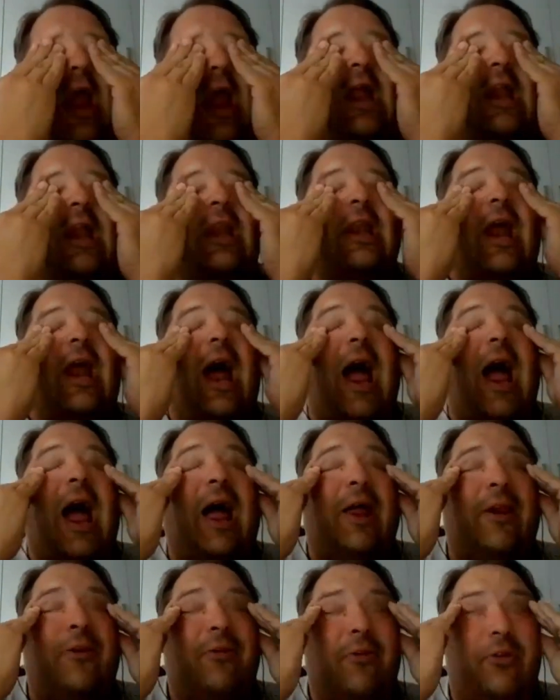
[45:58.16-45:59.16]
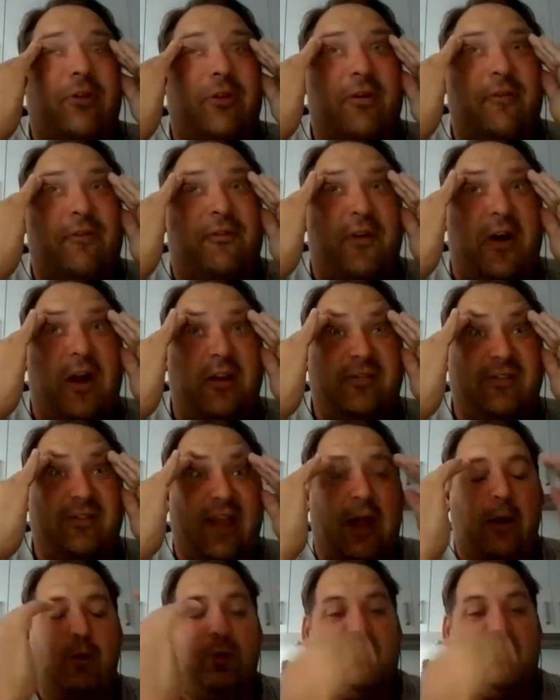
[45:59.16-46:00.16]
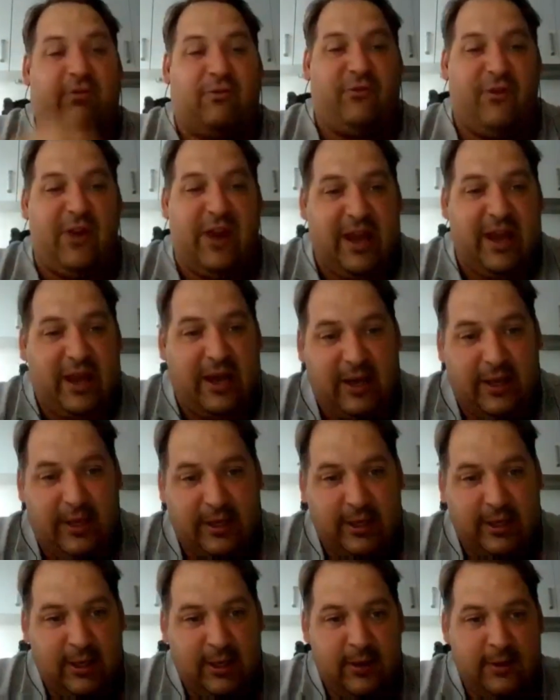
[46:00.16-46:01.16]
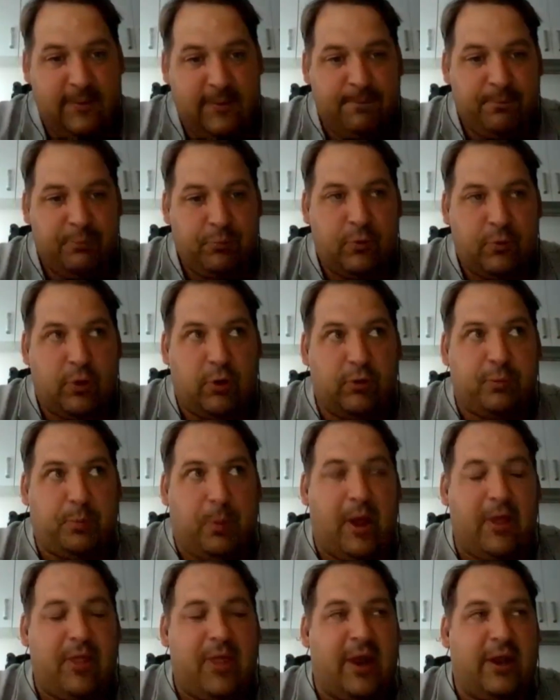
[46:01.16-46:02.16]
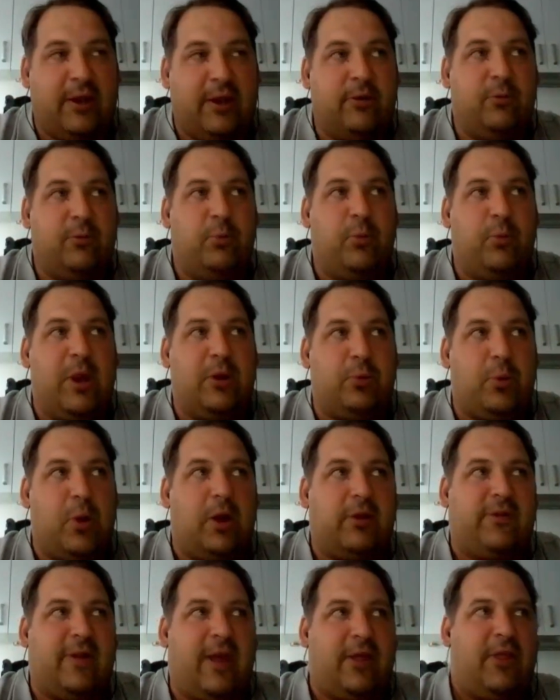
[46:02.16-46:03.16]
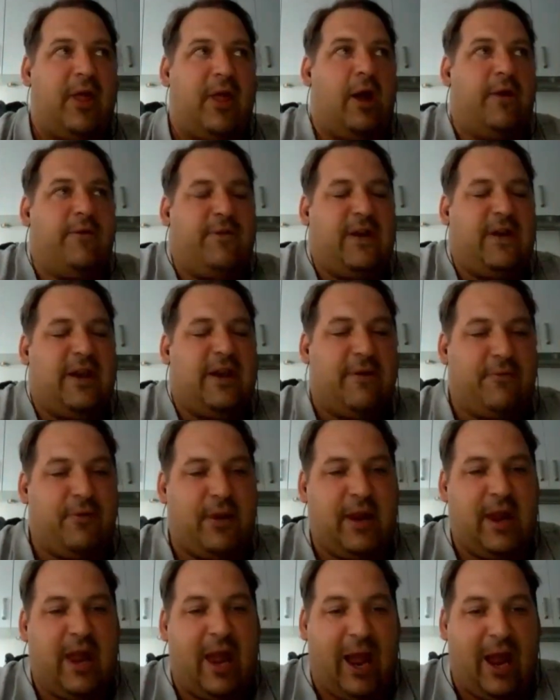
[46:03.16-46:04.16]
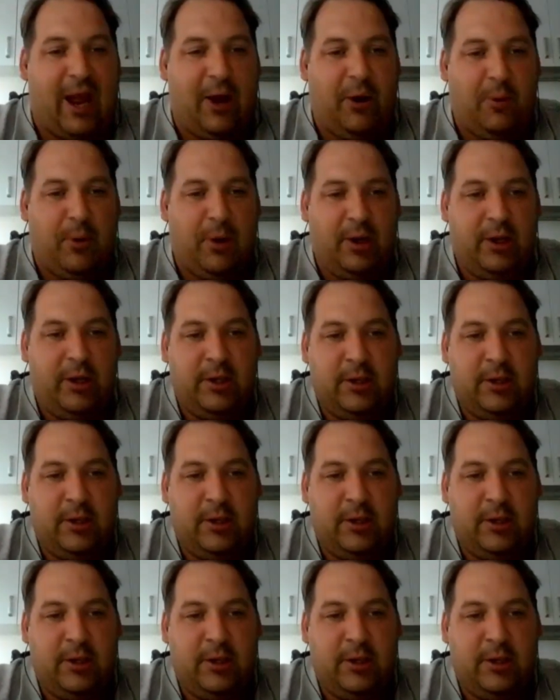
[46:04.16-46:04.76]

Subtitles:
in, and the first hour's feed, because by then we had worked out that I feed every hour.